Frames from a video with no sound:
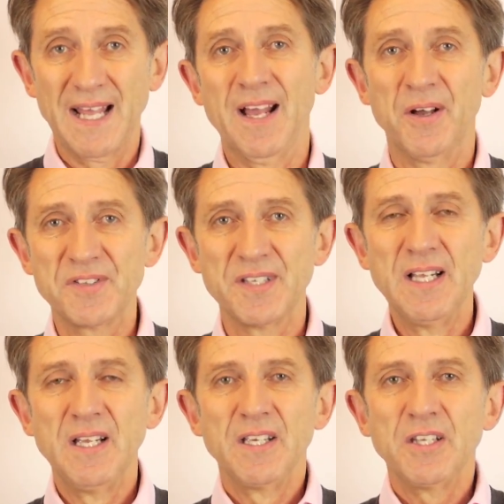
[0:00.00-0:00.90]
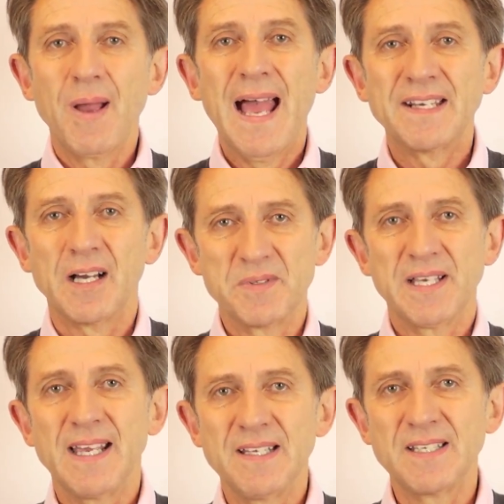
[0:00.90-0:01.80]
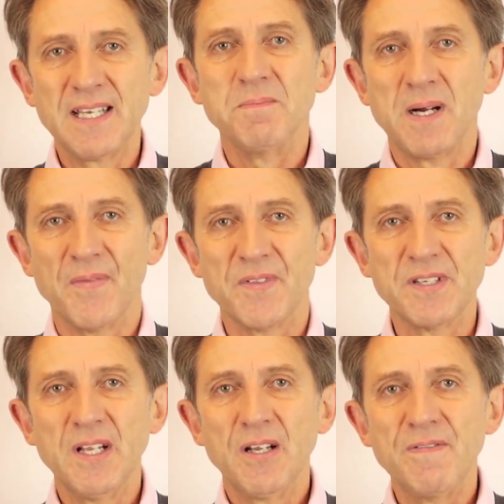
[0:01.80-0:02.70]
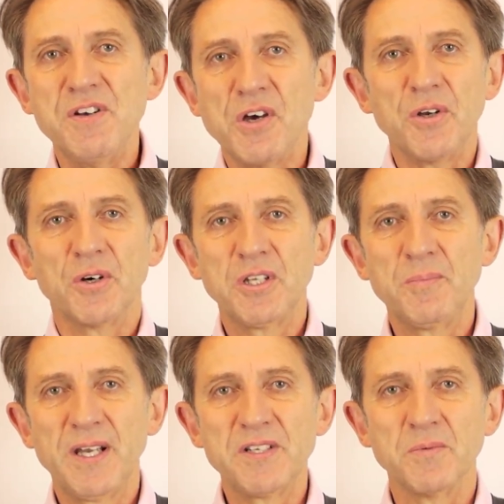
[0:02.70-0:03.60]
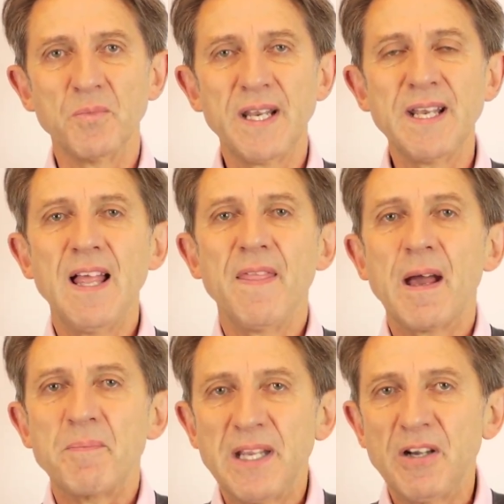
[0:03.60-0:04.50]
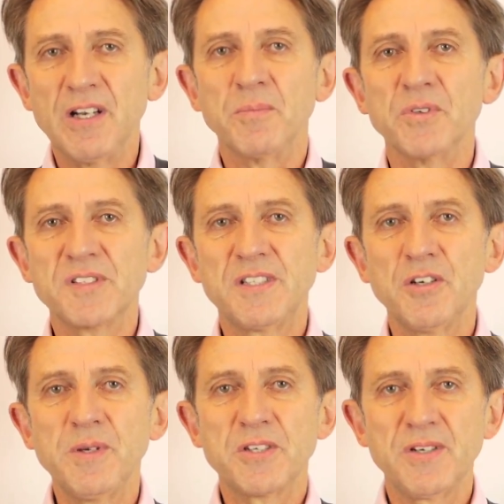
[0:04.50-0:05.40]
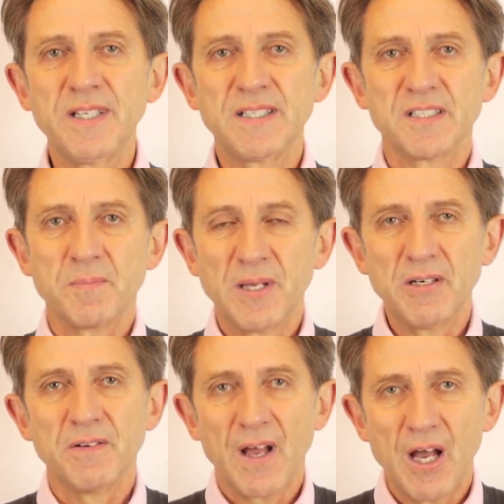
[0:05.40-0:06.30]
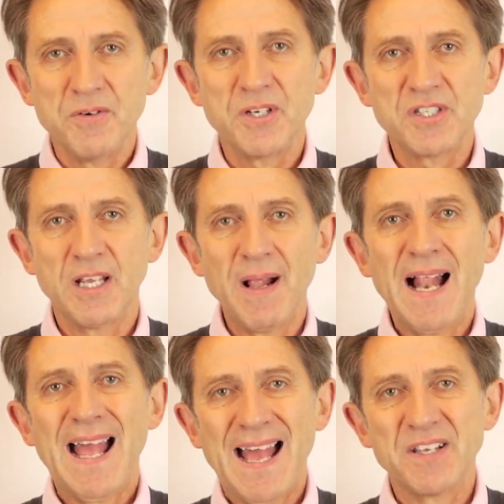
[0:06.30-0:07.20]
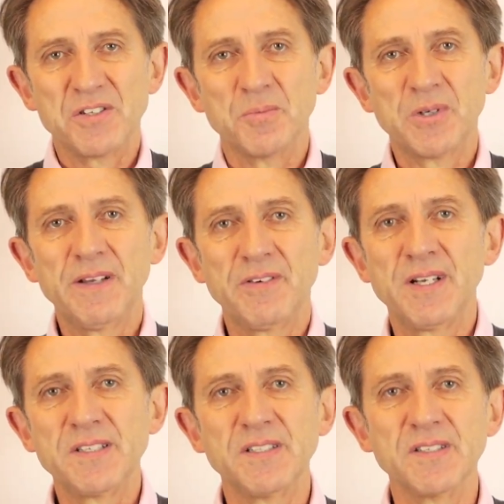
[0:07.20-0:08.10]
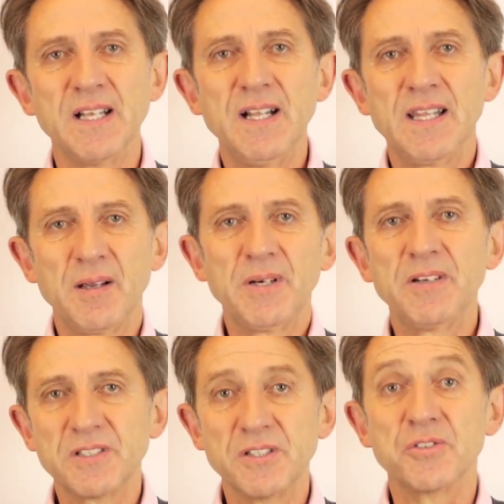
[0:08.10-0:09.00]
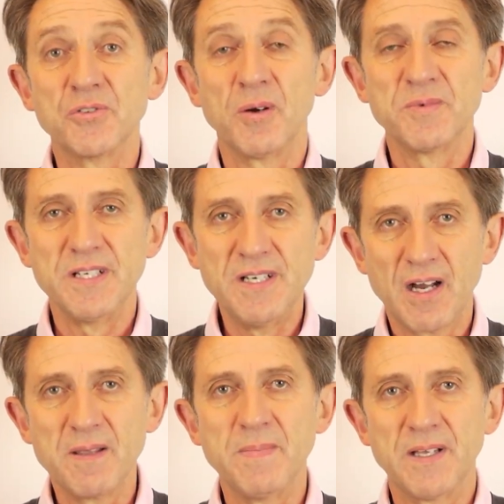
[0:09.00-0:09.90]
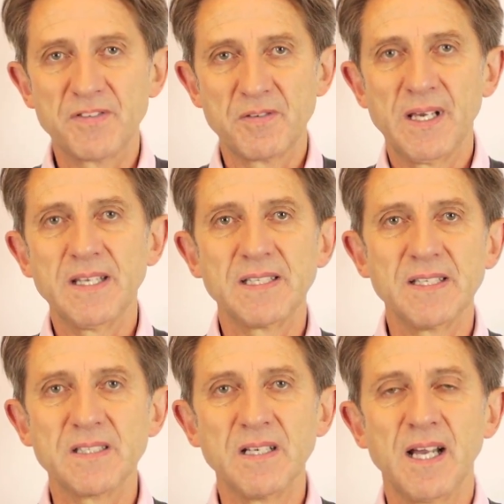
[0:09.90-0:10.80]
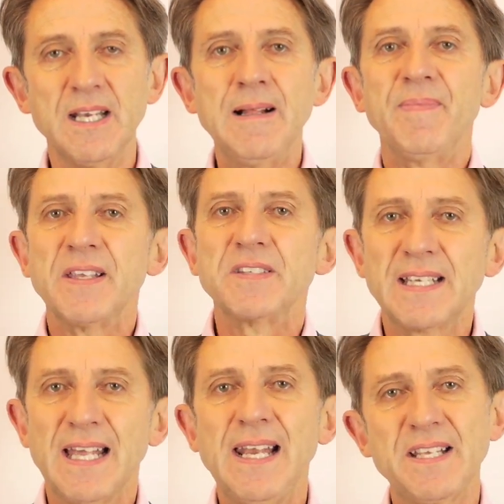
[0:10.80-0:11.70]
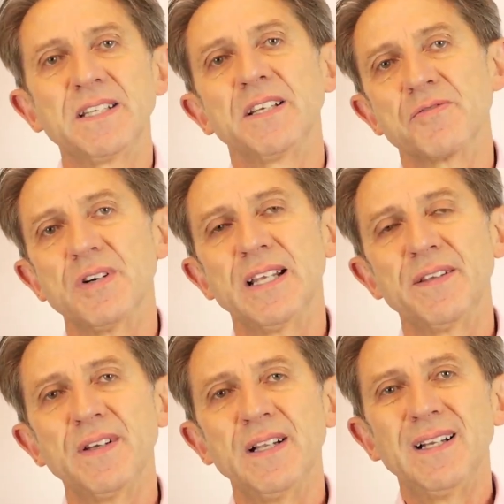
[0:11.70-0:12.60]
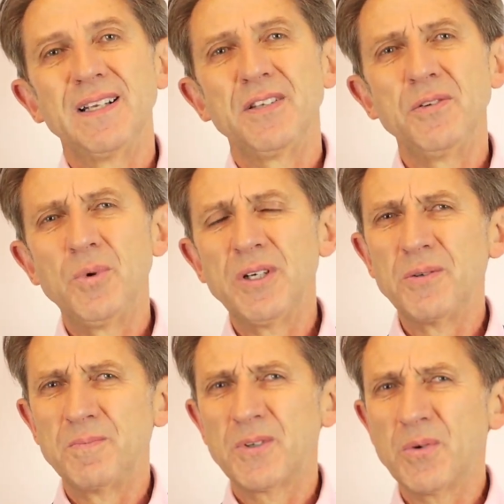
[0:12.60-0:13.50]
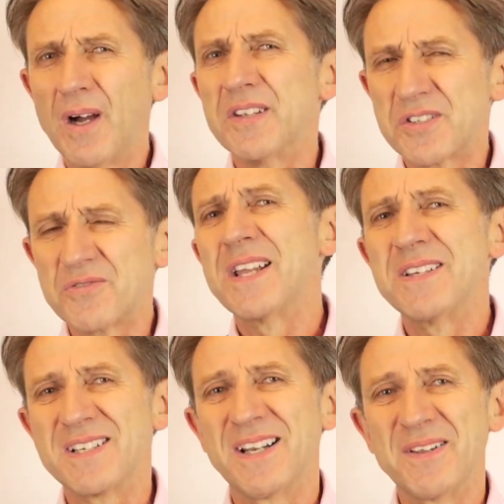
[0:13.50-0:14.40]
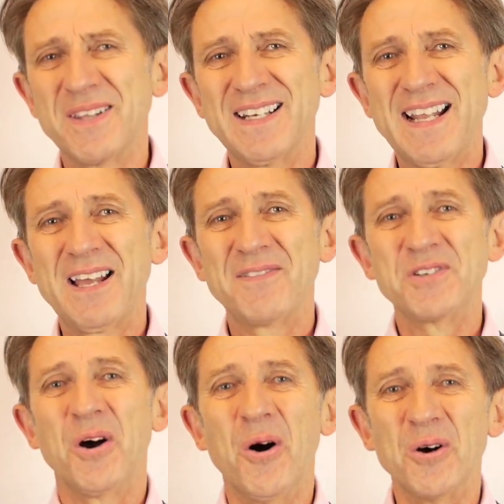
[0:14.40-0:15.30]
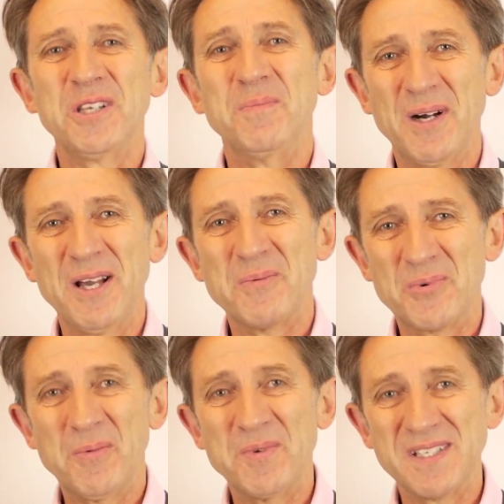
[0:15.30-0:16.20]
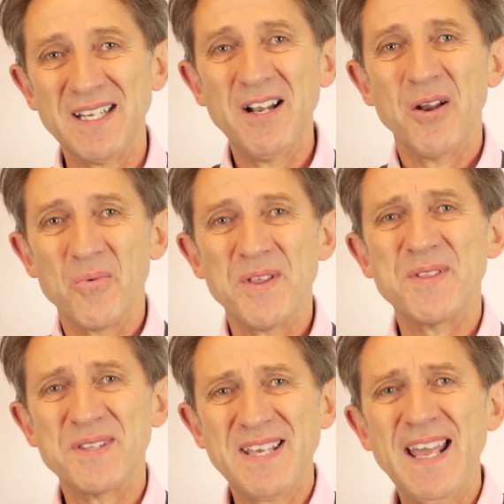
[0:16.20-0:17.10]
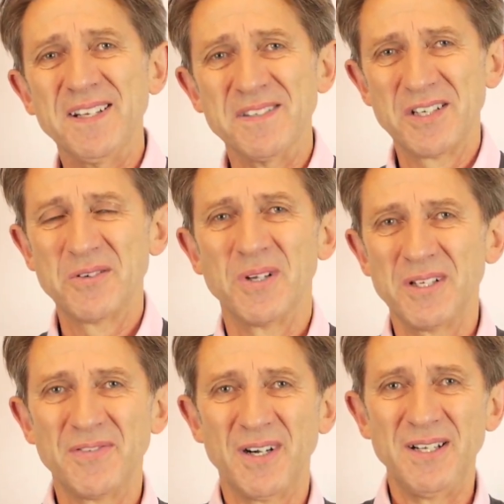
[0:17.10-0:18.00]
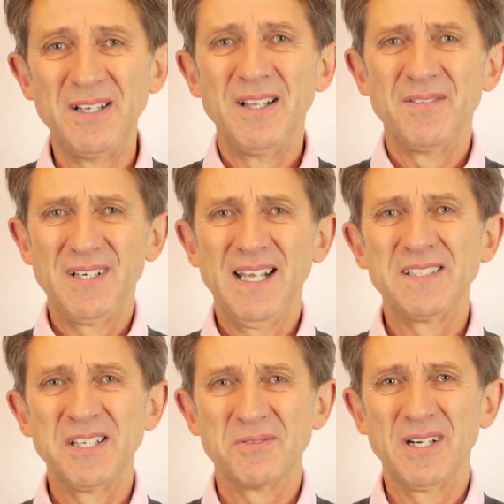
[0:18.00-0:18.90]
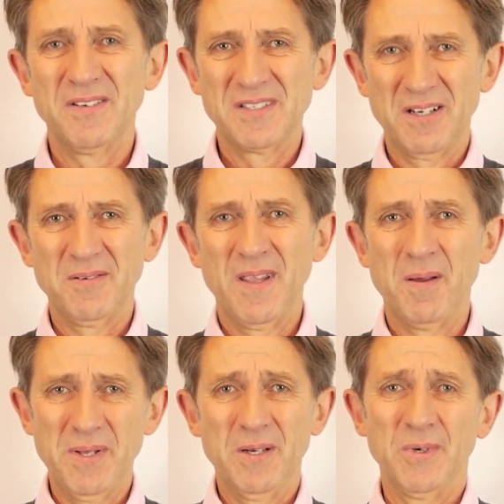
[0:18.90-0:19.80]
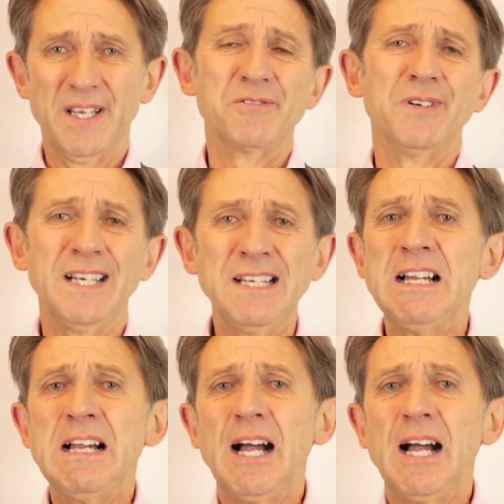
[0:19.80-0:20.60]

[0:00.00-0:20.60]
house, you had up to 18 months of non-occupation when that period would still be treated as a period of ownership as your private residence. That period is going to drop to 9 months from 18 to 9. And to get lettings relief, you will, quite strangely, I think, now have to occupy the property with the tenant to qualify for lettings relief. So a bit weird, really.